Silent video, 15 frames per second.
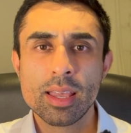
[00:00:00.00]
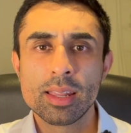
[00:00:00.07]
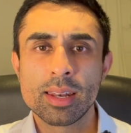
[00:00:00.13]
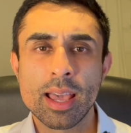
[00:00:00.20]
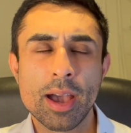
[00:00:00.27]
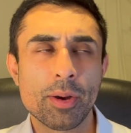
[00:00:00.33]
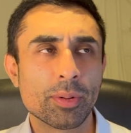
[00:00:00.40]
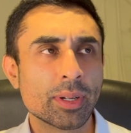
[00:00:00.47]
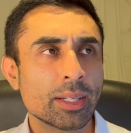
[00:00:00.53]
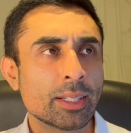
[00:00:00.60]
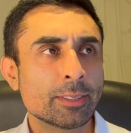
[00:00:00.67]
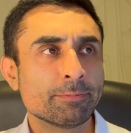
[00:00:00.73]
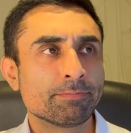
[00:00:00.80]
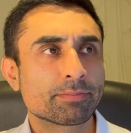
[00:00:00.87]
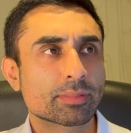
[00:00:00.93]
Now,
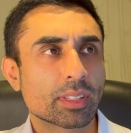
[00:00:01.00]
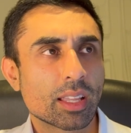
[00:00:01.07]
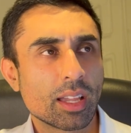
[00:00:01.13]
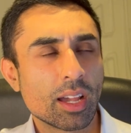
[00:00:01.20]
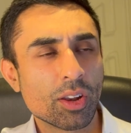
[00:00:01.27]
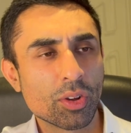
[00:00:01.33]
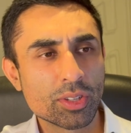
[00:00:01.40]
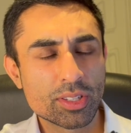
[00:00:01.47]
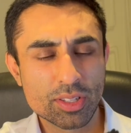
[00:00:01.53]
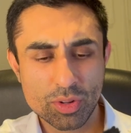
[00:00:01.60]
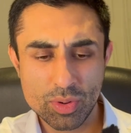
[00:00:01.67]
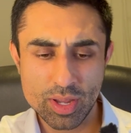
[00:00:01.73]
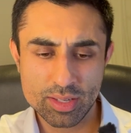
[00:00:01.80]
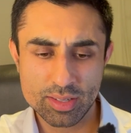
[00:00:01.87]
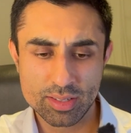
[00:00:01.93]
a lot of these are
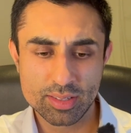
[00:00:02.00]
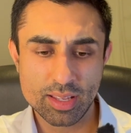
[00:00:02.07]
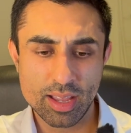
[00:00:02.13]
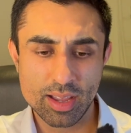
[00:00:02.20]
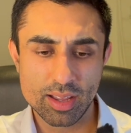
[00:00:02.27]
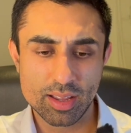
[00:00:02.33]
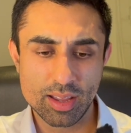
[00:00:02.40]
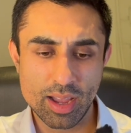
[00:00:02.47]
questions that